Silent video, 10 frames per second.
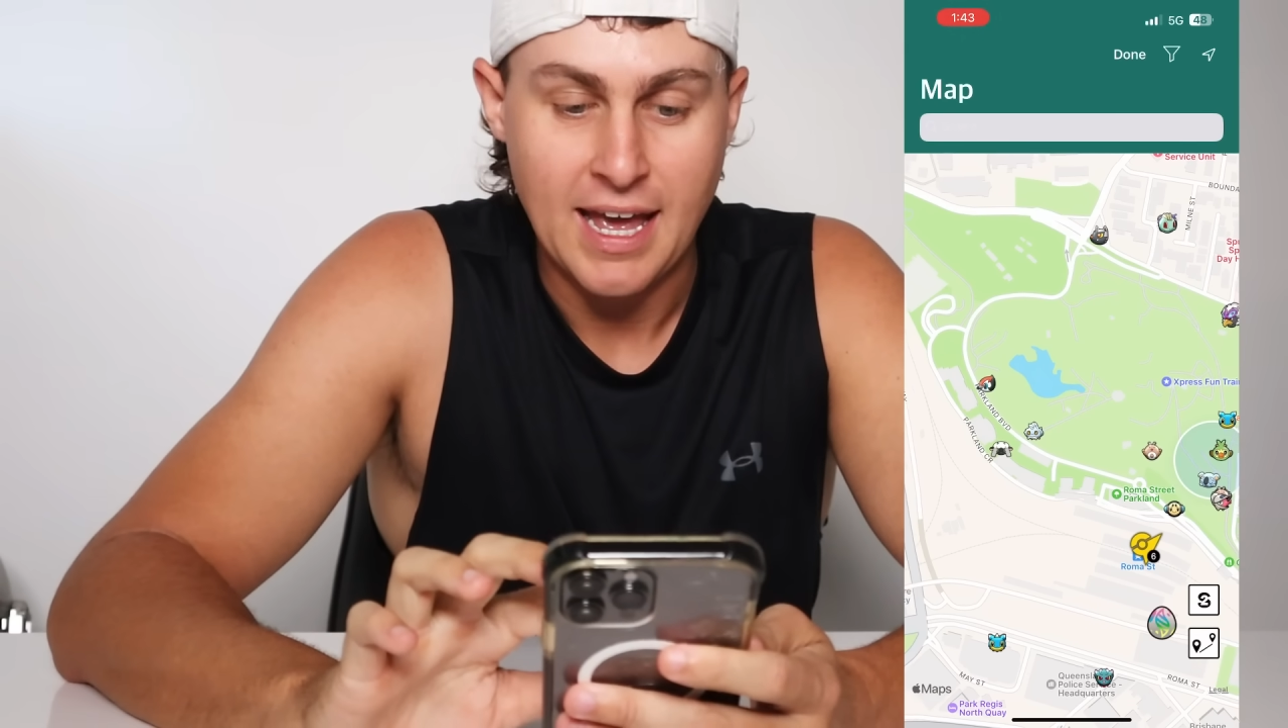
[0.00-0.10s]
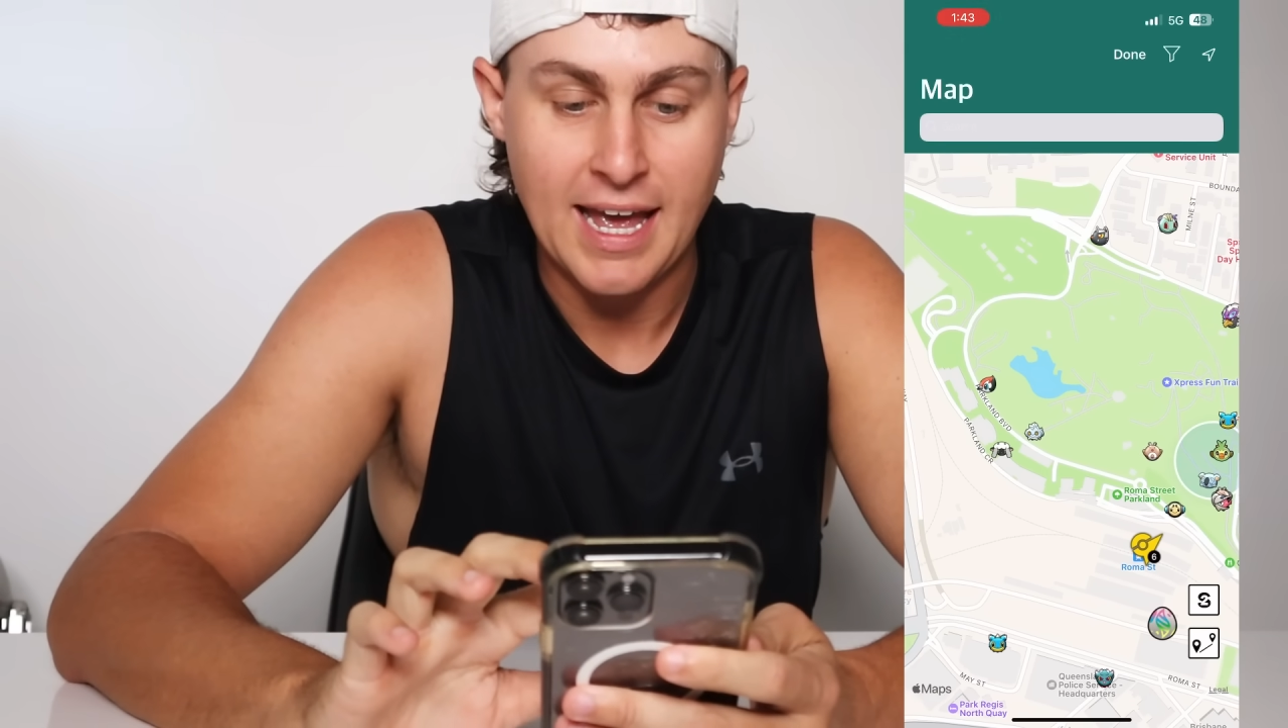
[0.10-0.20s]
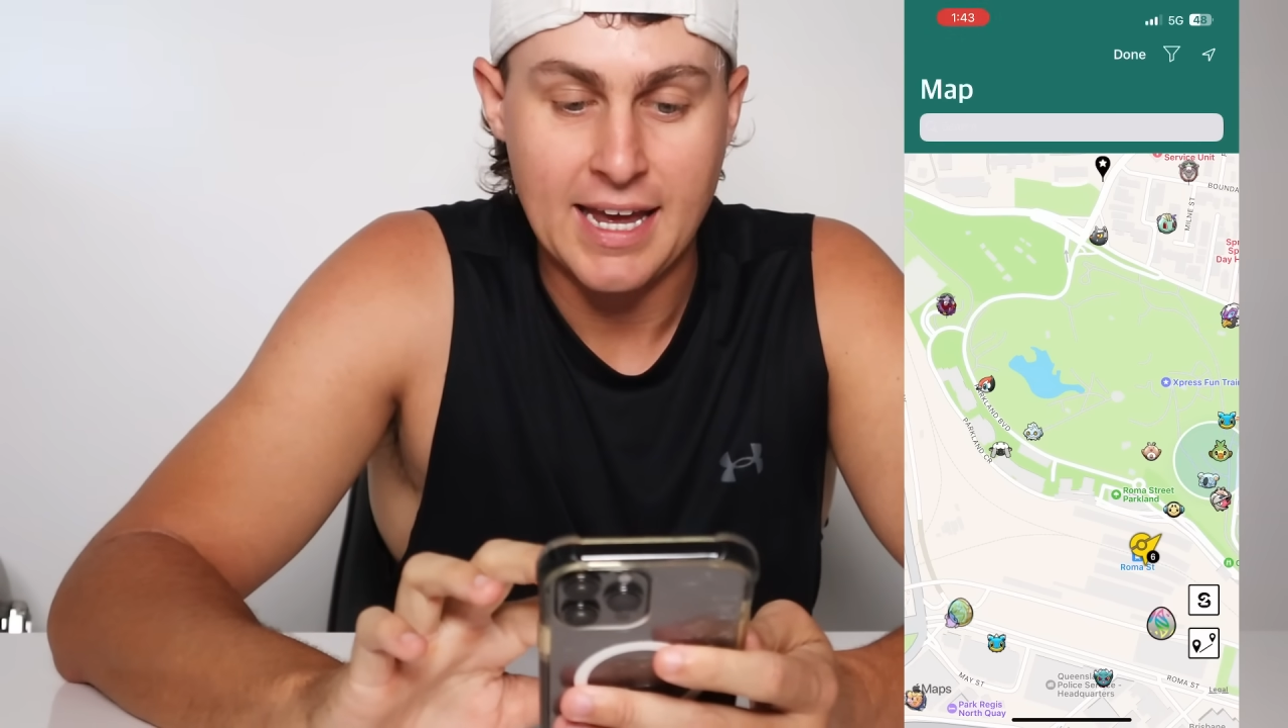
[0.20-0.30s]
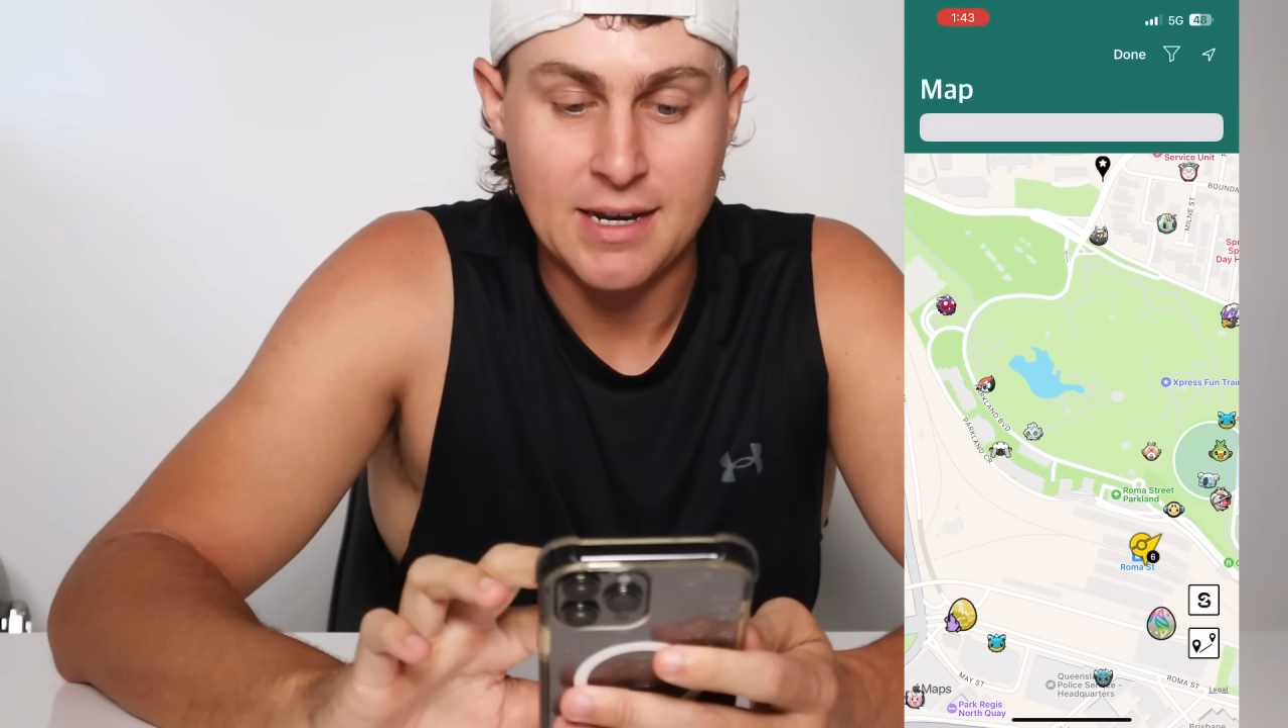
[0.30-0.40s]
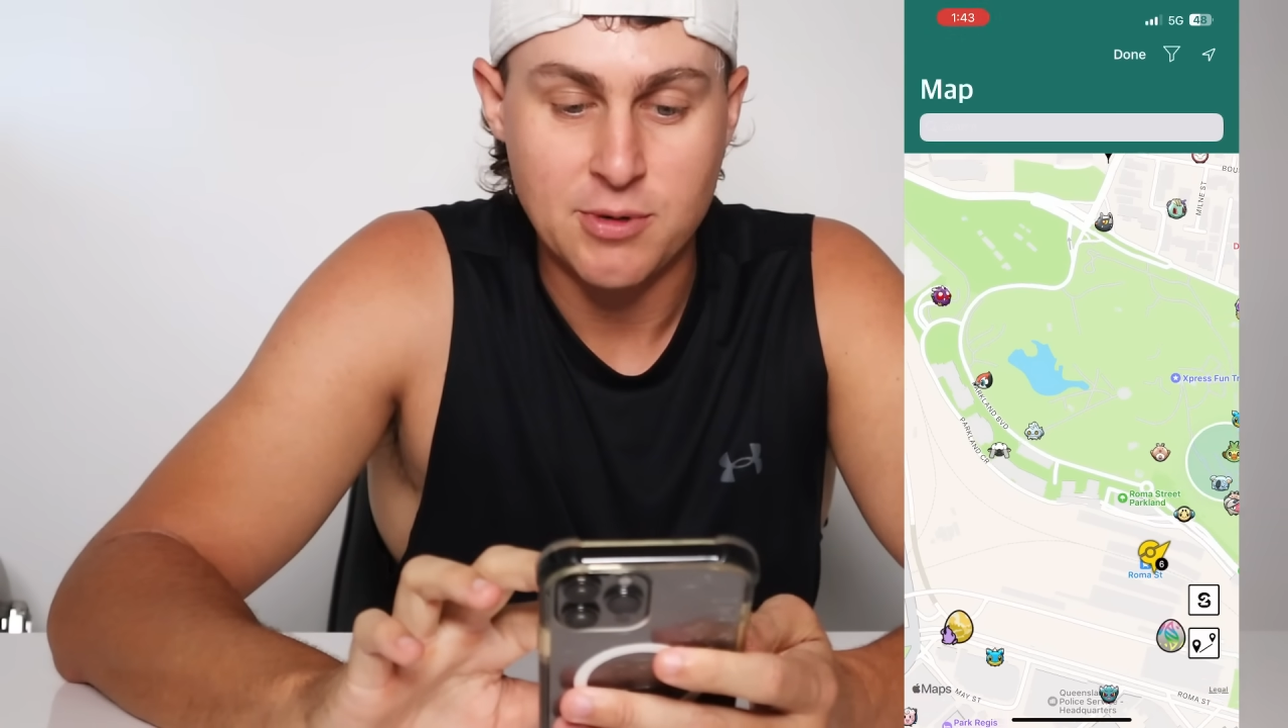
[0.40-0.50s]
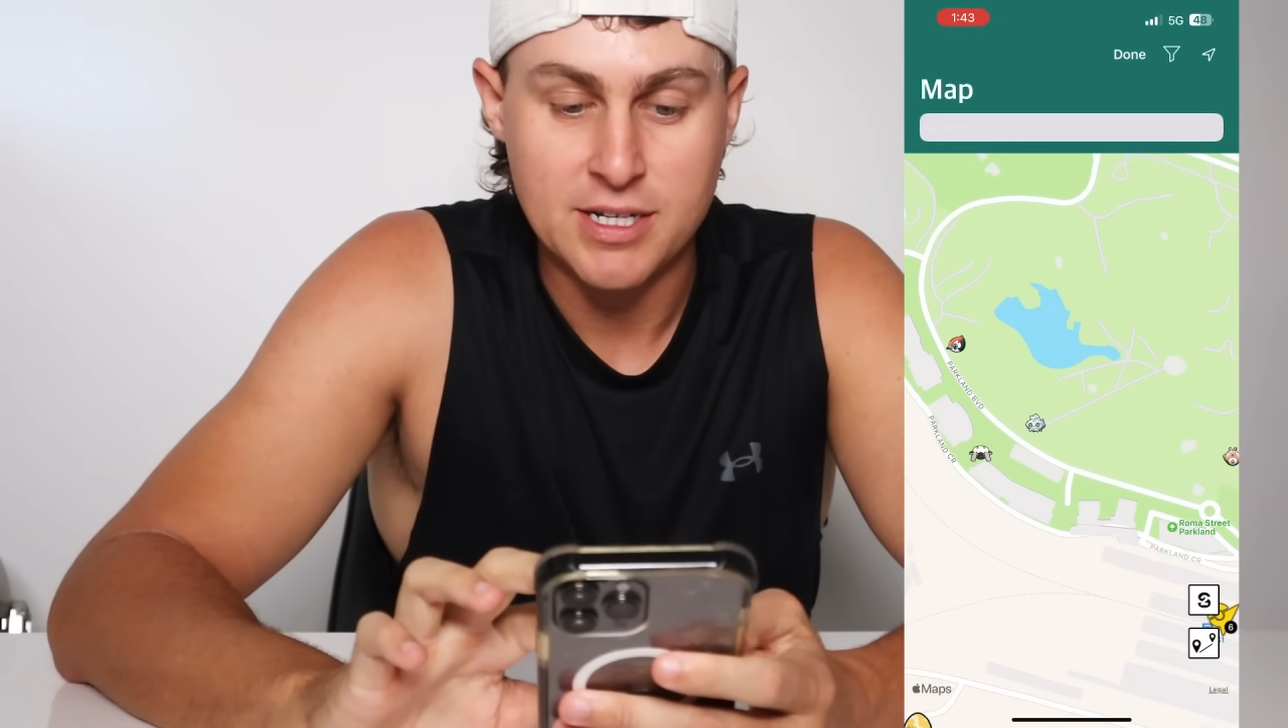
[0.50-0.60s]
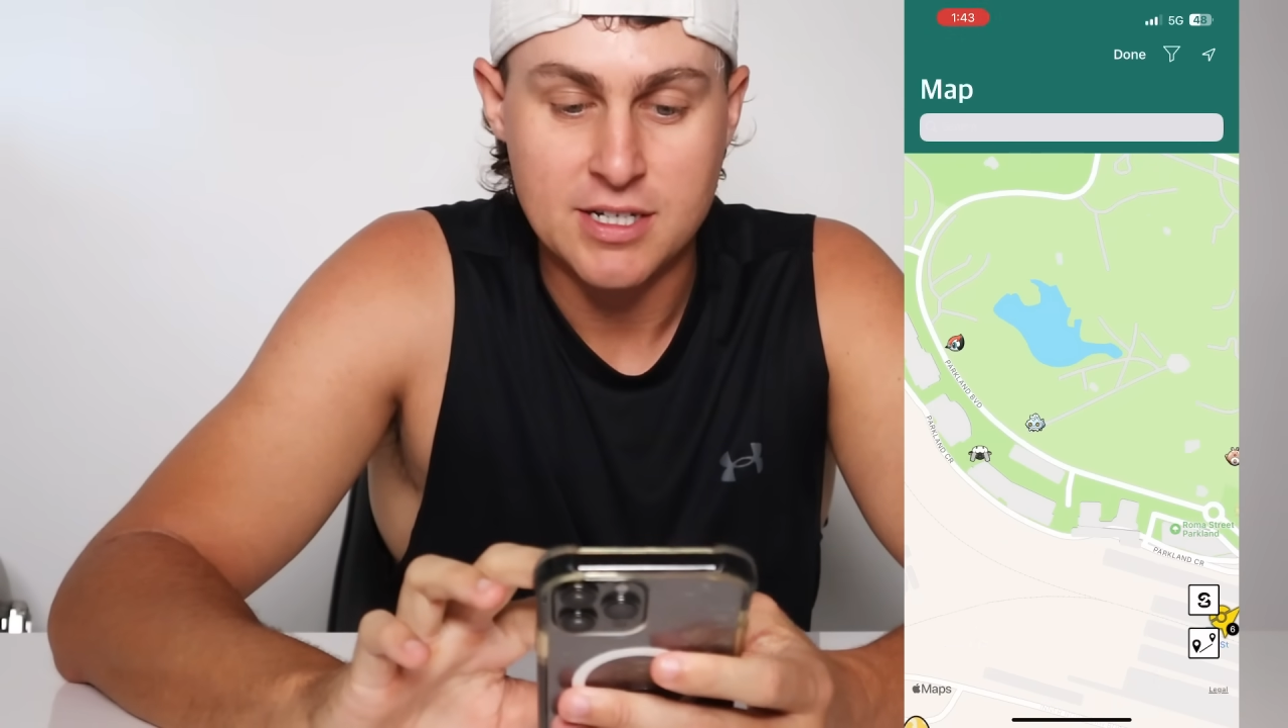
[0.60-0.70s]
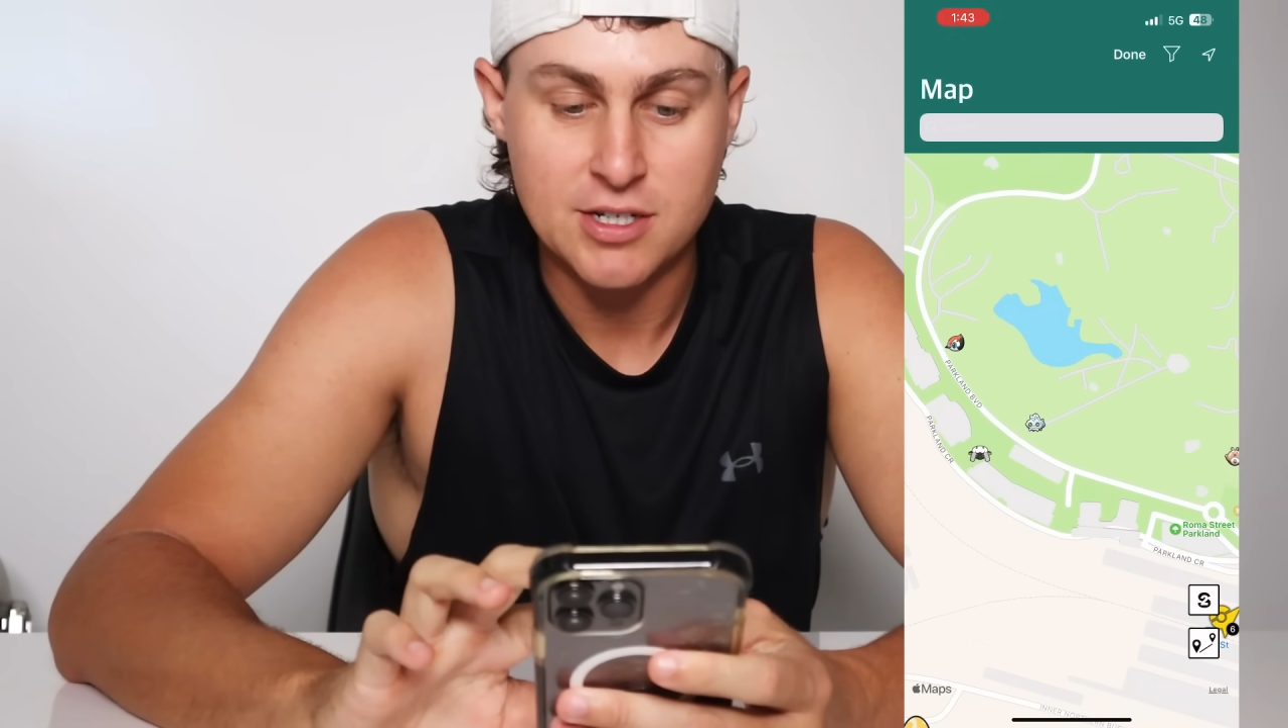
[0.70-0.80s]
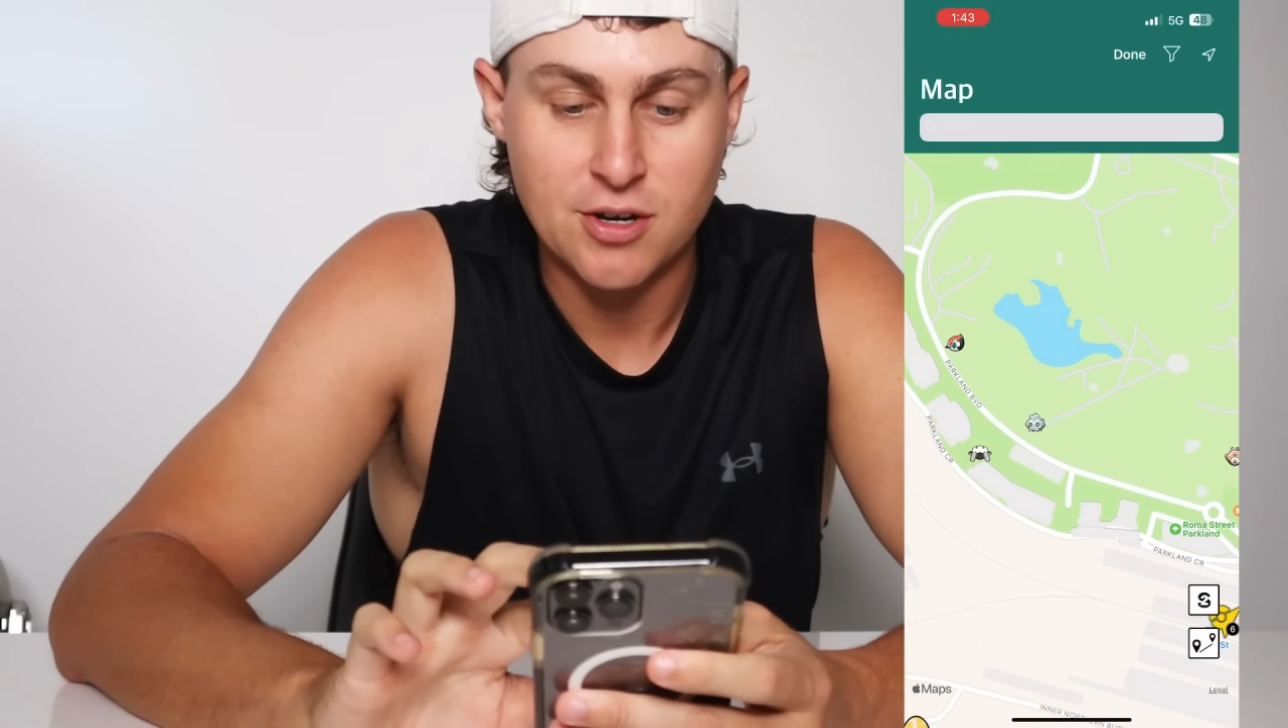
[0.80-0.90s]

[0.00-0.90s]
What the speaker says: and we can